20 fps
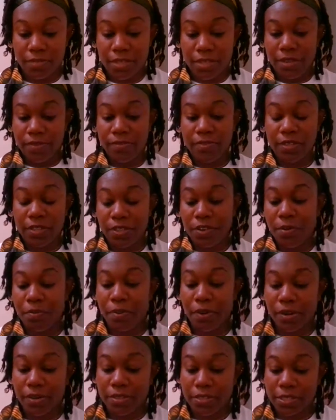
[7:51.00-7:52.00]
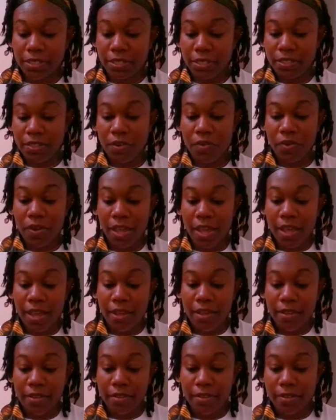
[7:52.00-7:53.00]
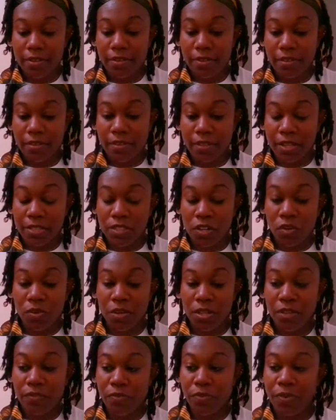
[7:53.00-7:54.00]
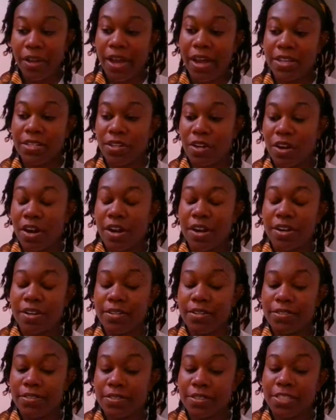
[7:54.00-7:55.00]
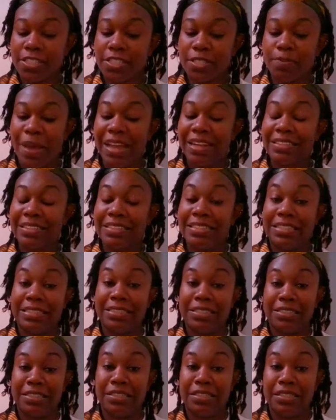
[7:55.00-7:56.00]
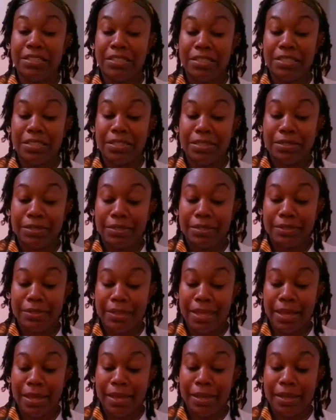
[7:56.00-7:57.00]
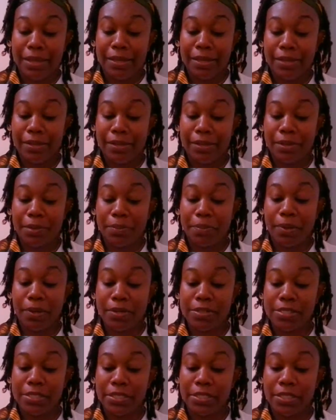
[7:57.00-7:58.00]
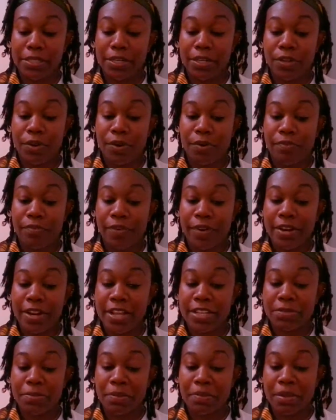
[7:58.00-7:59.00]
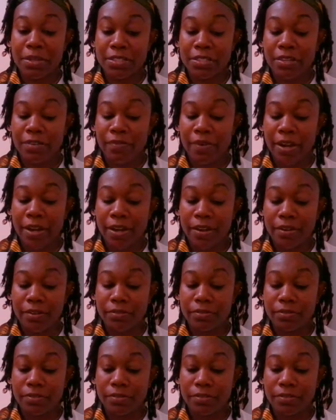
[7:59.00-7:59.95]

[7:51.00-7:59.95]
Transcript: definitely your person, okay? That's only if you guys are suspecting that your person and your friend has been messing around.